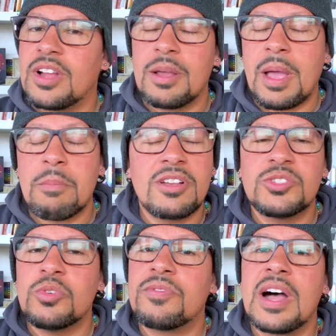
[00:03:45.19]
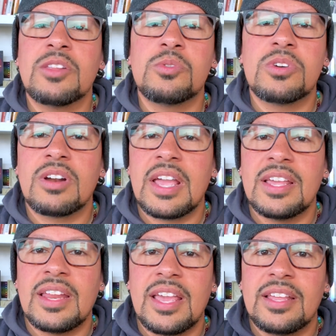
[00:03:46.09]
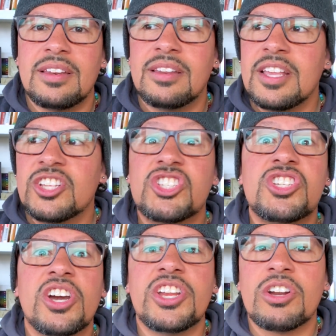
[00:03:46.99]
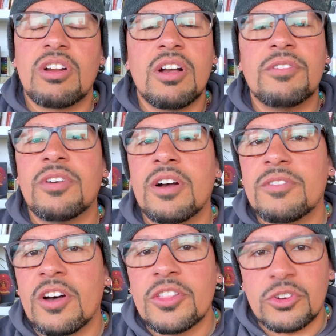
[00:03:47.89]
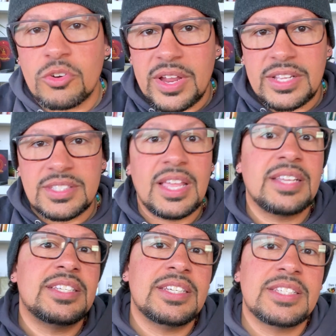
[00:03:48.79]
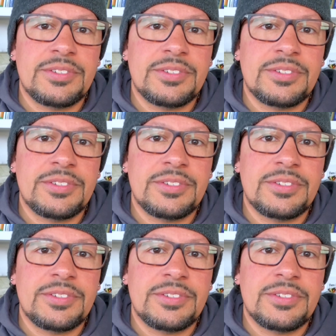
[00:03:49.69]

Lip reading: I'm also a follower and studier of other greats like T.C.